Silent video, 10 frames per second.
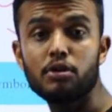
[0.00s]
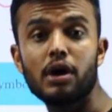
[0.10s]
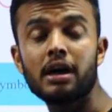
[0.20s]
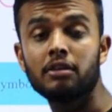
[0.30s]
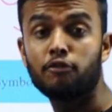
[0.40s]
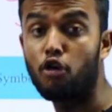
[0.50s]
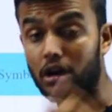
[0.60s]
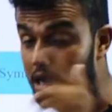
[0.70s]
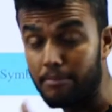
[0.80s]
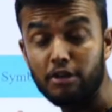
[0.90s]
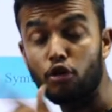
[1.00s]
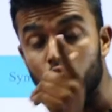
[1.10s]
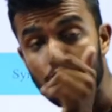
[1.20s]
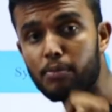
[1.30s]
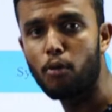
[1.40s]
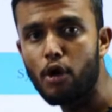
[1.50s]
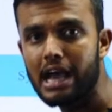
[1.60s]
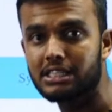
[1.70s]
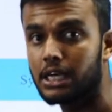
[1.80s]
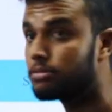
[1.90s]
your, coming for your board
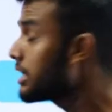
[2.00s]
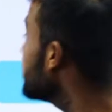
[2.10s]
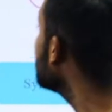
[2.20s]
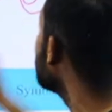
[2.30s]
exams. In